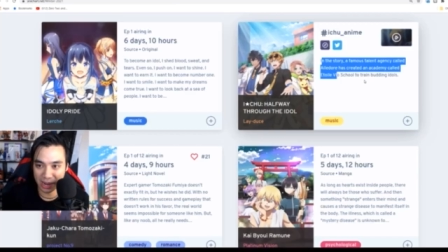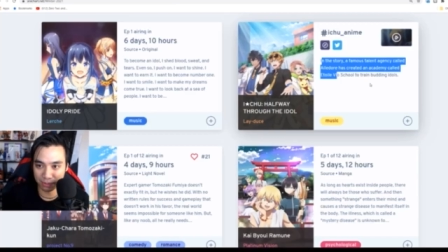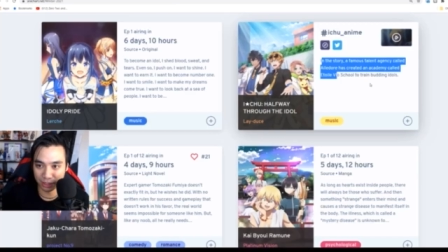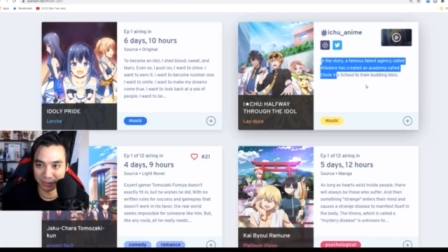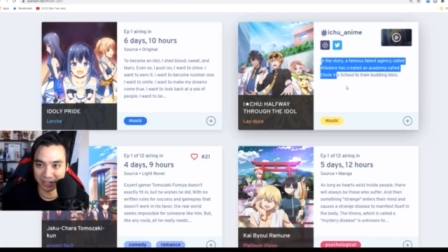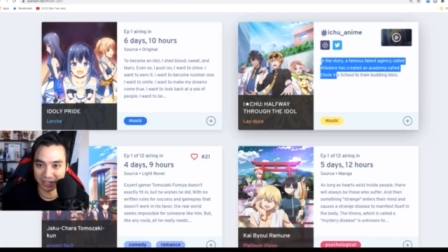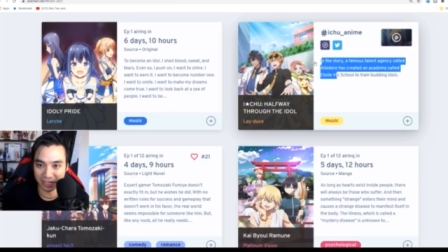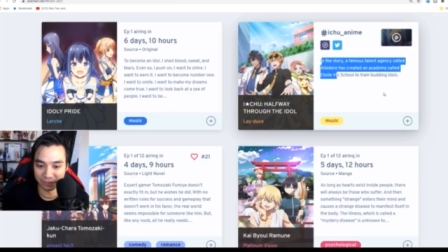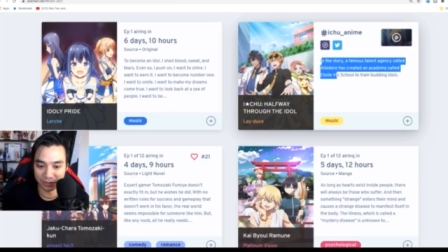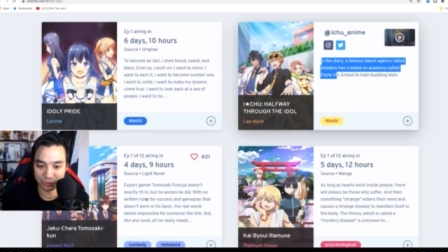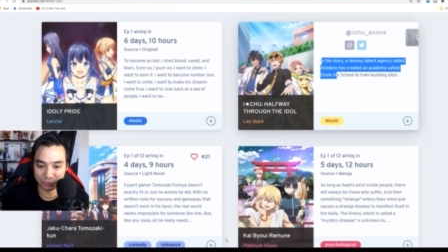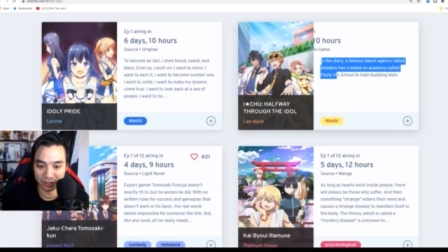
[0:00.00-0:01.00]
probably gonna give
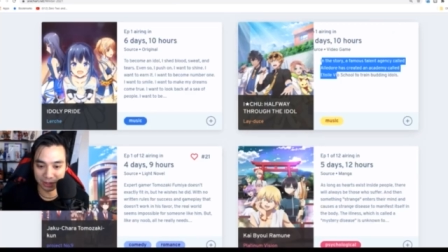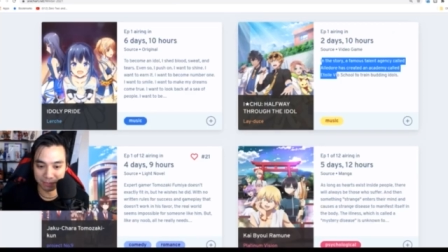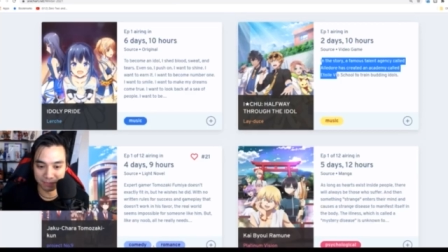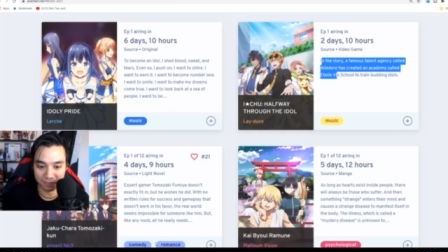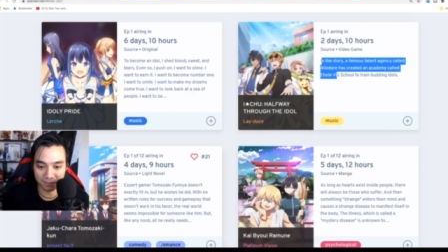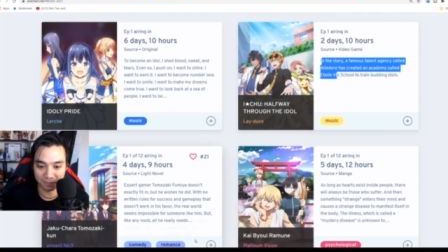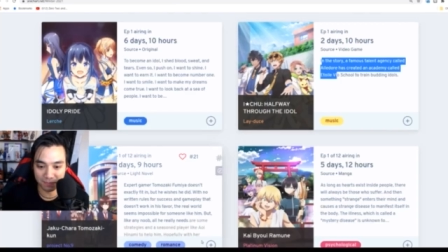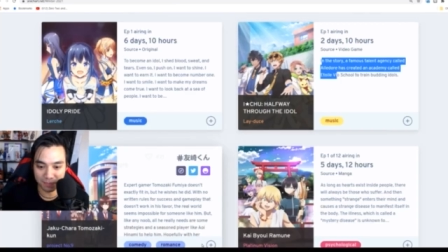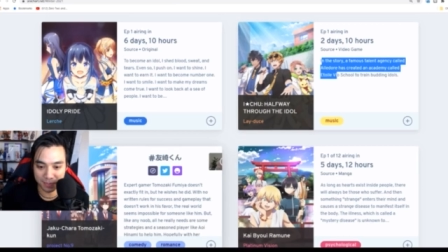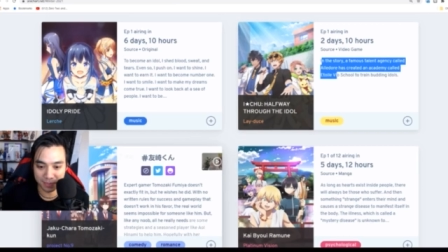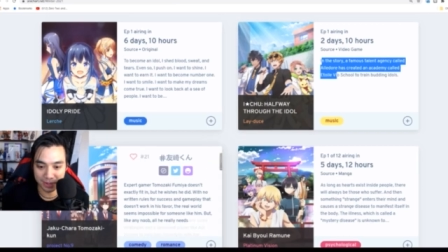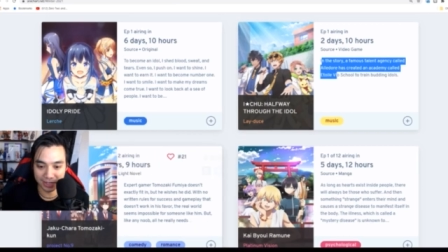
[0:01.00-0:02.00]
this one a
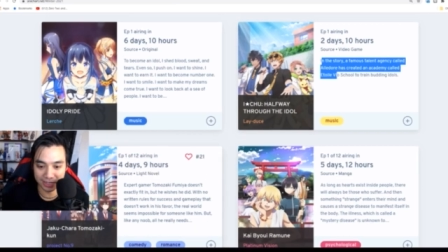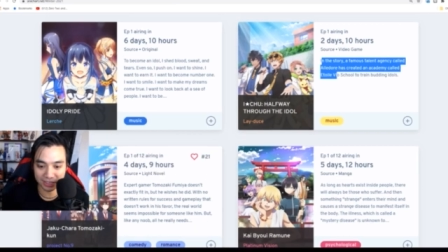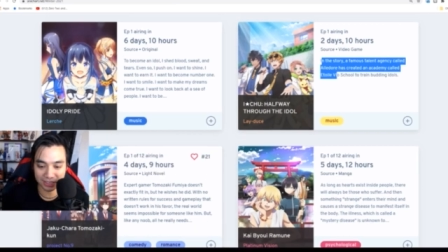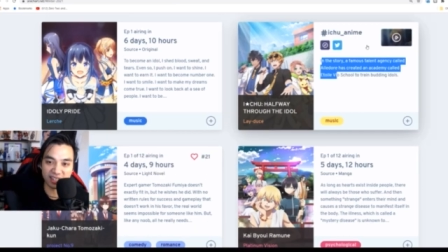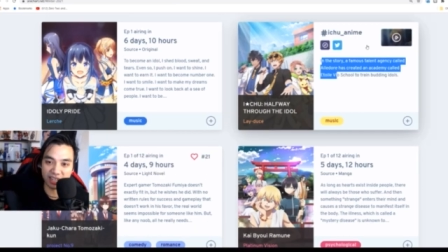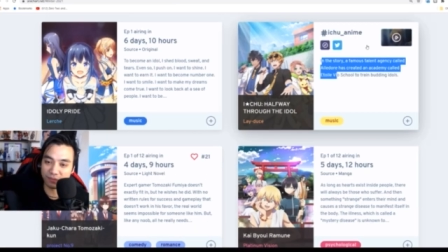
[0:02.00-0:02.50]
miss.